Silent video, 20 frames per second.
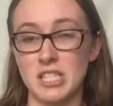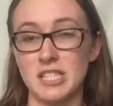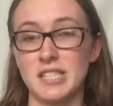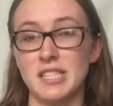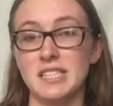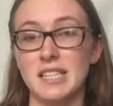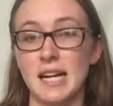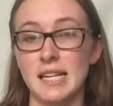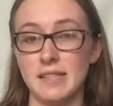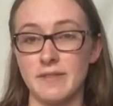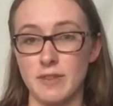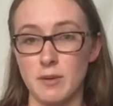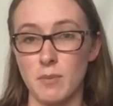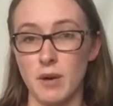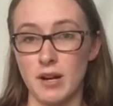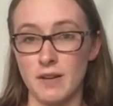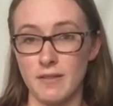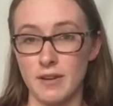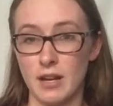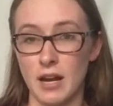the size of the
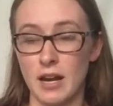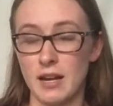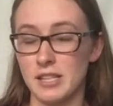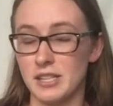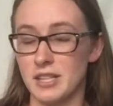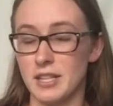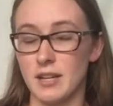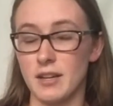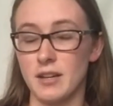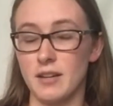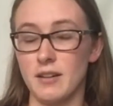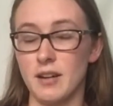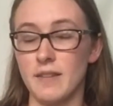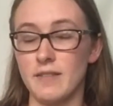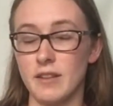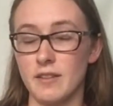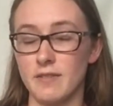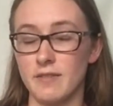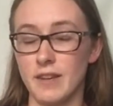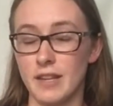monofin of
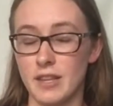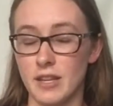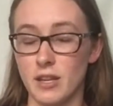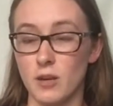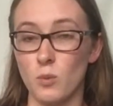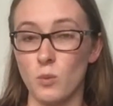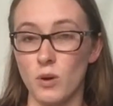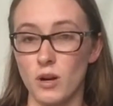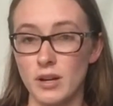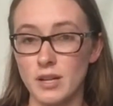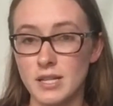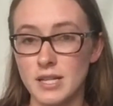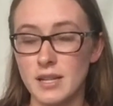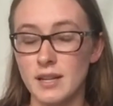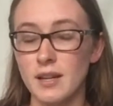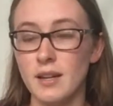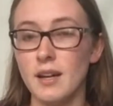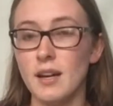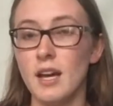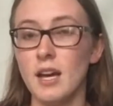the fin that you want,
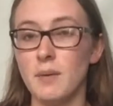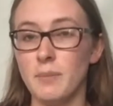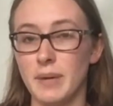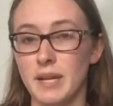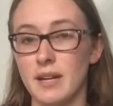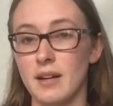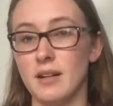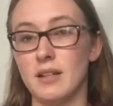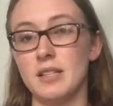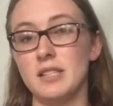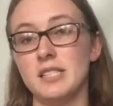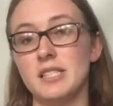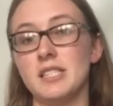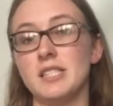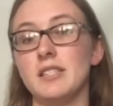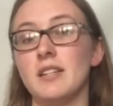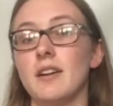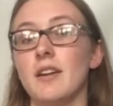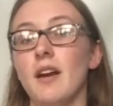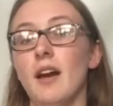
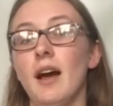because